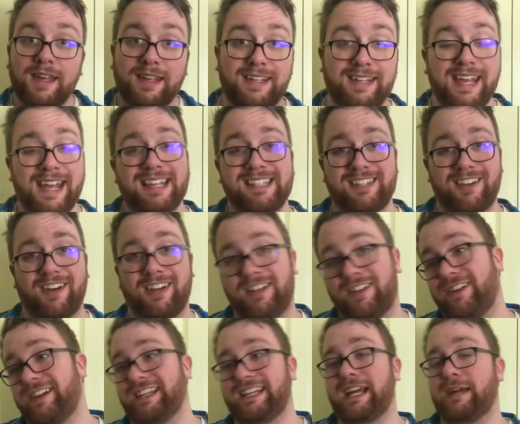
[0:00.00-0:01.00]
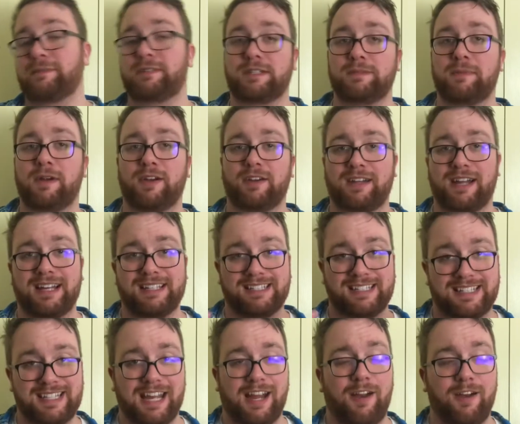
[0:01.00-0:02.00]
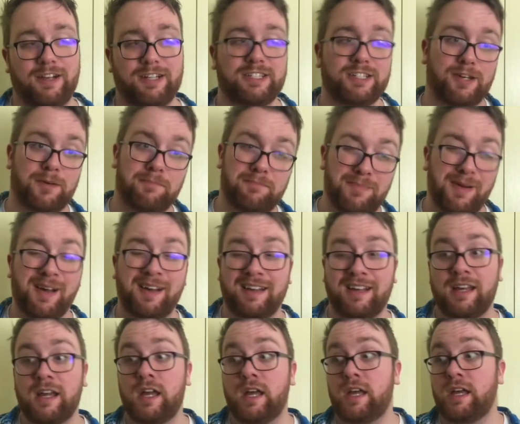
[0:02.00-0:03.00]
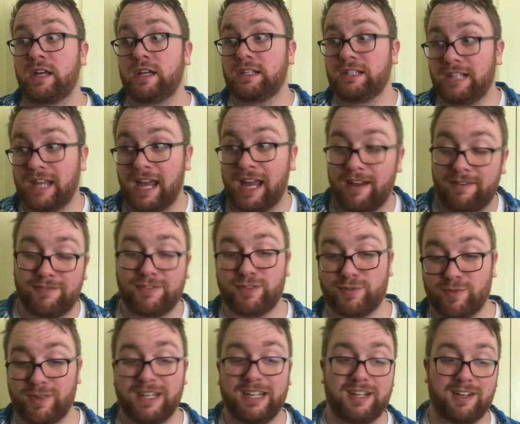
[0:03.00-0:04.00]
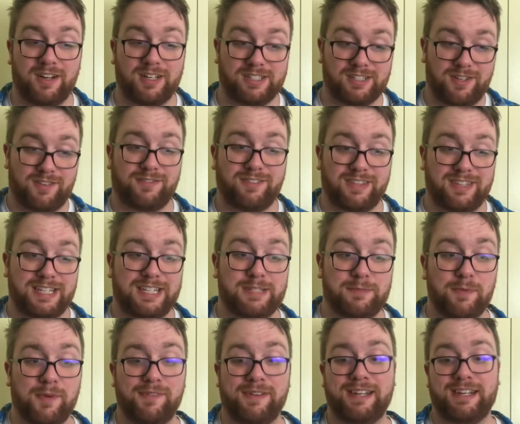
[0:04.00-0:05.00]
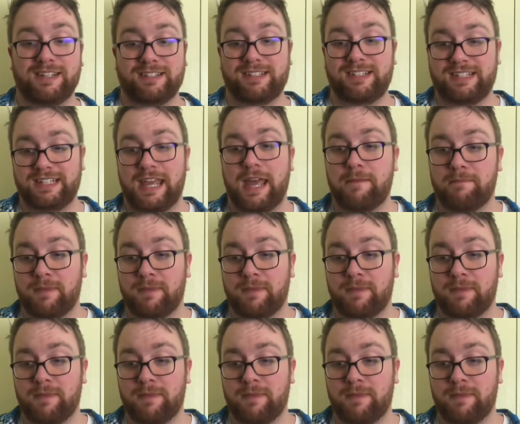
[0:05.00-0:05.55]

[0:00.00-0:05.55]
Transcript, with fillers: Yes, I like Captain America as a character, but you have to realise after this movie he doesn't get